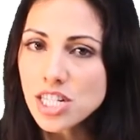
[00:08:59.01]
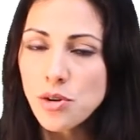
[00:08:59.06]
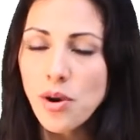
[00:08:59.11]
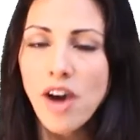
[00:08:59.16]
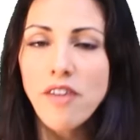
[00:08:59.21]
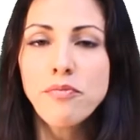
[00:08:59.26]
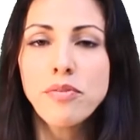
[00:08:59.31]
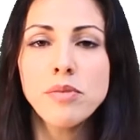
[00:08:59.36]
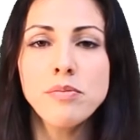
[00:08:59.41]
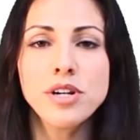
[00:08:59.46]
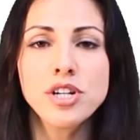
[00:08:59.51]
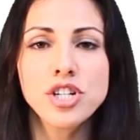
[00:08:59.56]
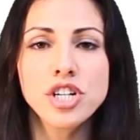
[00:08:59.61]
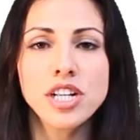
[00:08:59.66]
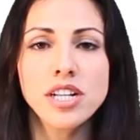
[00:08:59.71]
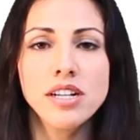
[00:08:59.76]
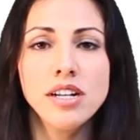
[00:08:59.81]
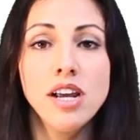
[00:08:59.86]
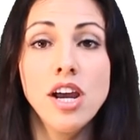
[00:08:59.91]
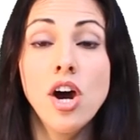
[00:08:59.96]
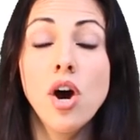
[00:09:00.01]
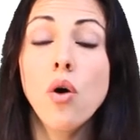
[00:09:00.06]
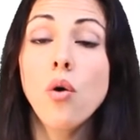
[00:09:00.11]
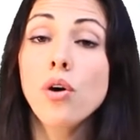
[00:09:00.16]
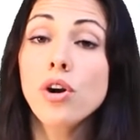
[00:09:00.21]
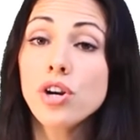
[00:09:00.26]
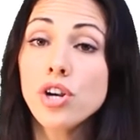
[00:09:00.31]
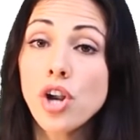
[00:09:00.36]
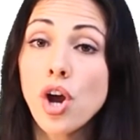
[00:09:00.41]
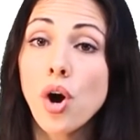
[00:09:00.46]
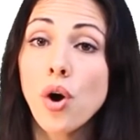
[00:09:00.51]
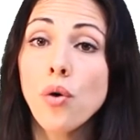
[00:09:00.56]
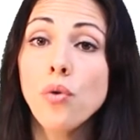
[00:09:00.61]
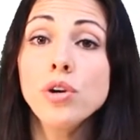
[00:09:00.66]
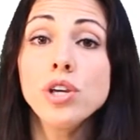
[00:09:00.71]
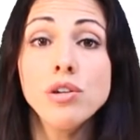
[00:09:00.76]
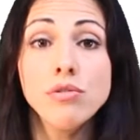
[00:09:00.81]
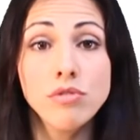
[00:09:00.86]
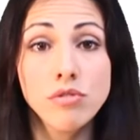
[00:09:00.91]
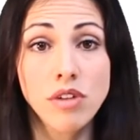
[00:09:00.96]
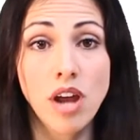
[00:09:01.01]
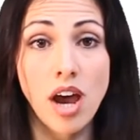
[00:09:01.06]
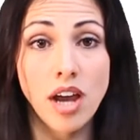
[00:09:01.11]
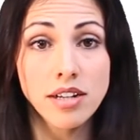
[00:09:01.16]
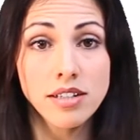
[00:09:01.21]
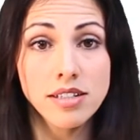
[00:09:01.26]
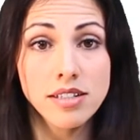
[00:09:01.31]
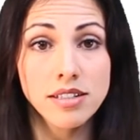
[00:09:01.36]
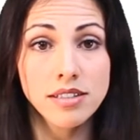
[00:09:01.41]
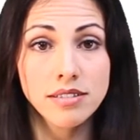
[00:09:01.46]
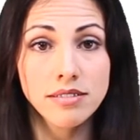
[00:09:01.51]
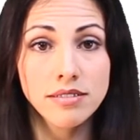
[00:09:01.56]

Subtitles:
you have permission, or no, you do not.